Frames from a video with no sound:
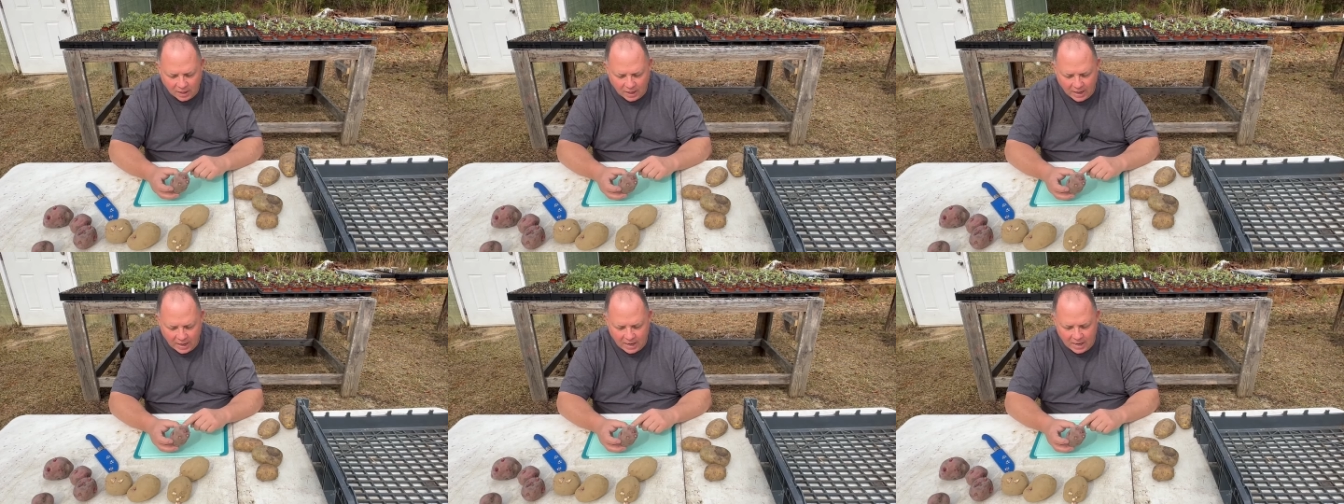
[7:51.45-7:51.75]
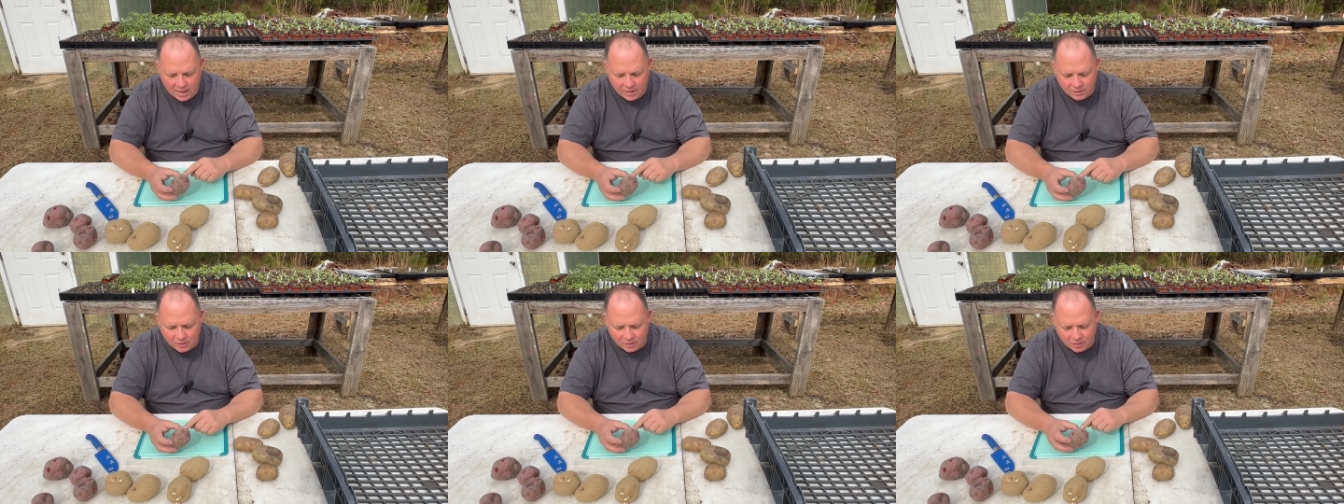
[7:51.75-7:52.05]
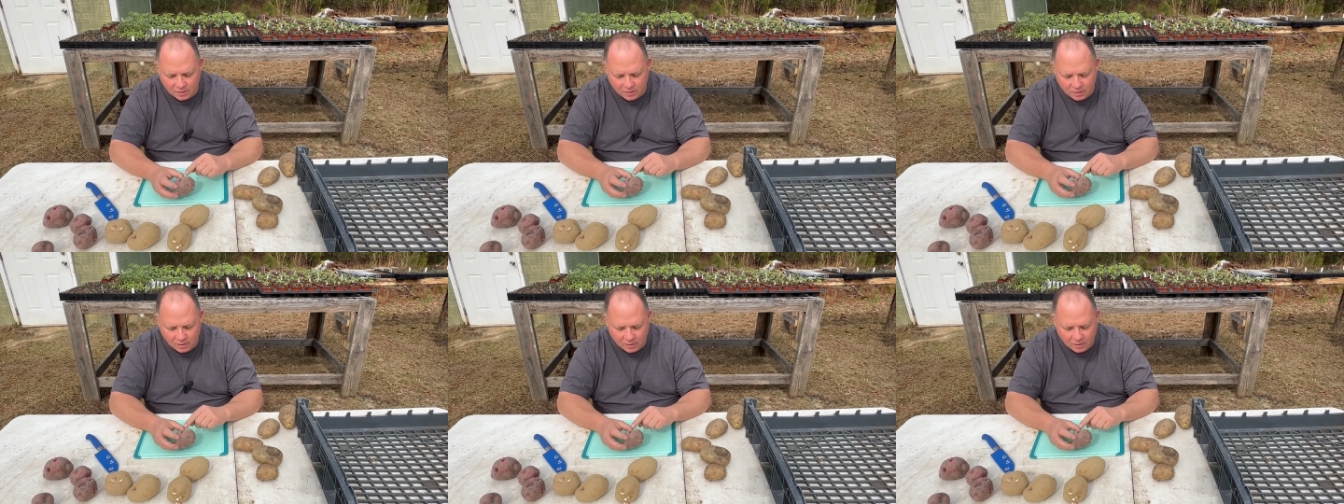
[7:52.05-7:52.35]
8,
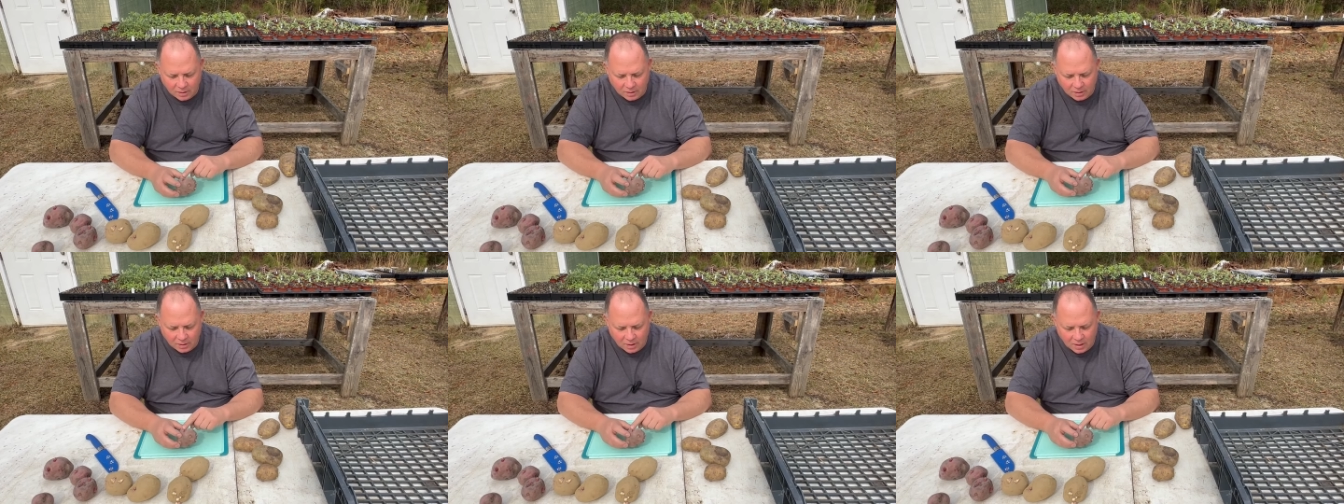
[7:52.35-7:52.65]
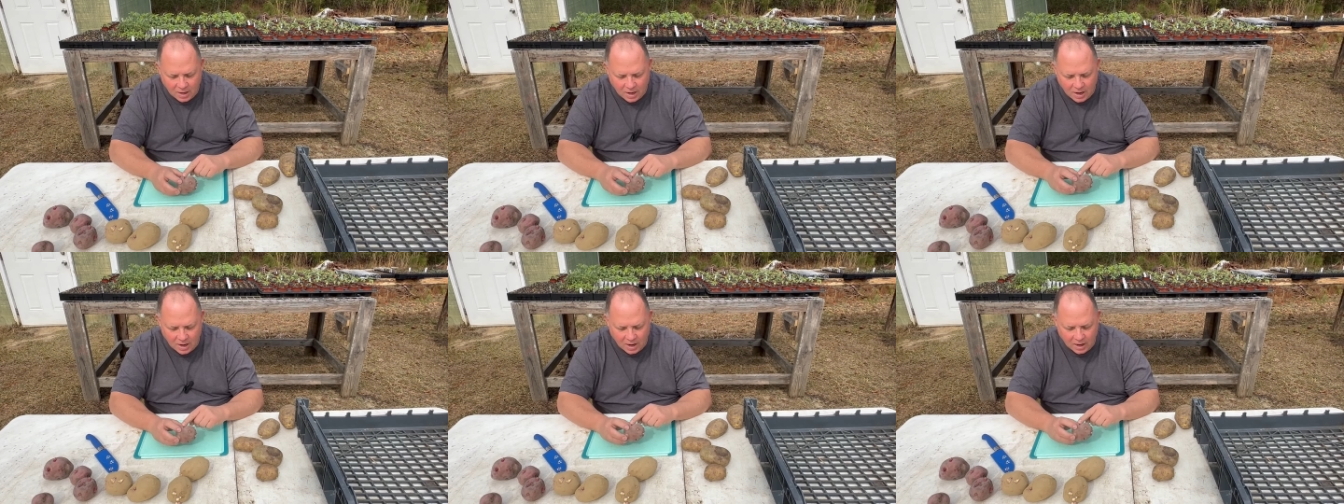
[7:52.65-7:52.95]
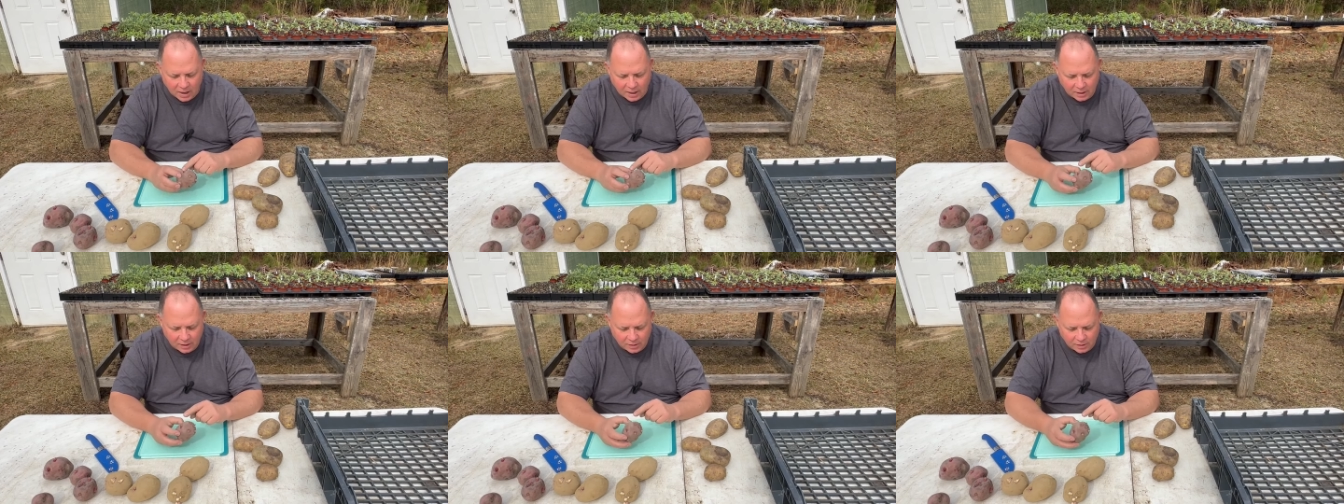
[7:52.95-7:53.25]

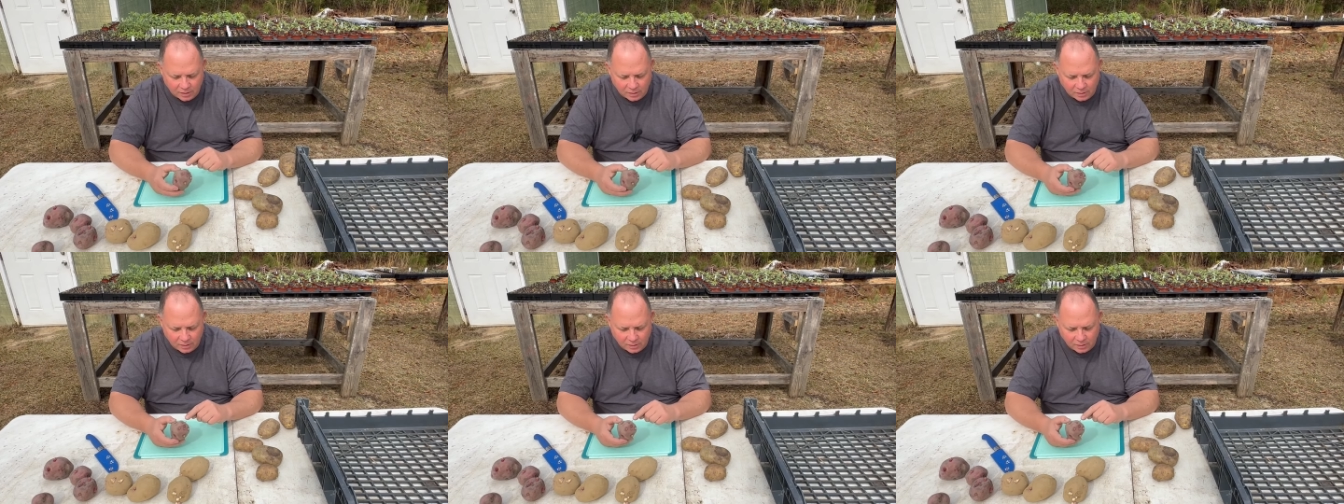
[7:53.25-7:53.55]
9.